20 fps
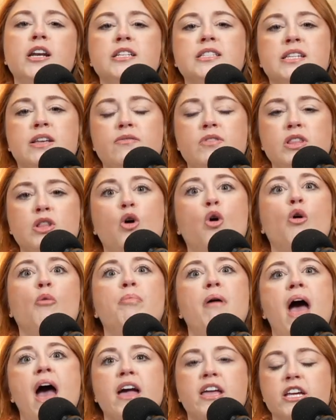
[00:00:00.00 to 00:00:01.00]
It's giving the whole
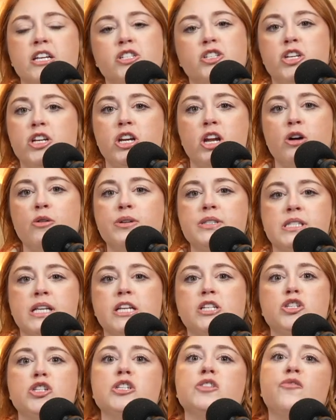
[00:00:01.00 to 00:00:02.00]
package, you know? It's like
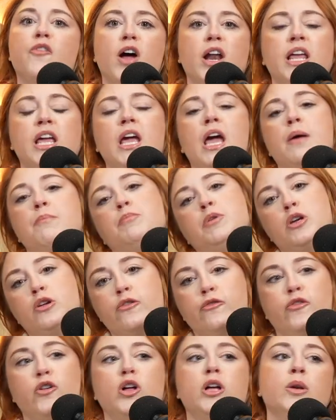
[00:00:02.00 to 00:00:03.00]
she's funny and
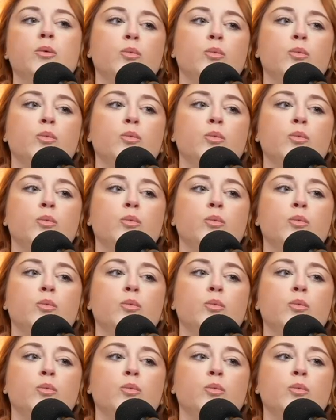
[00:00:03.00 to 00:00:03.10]
beautiful and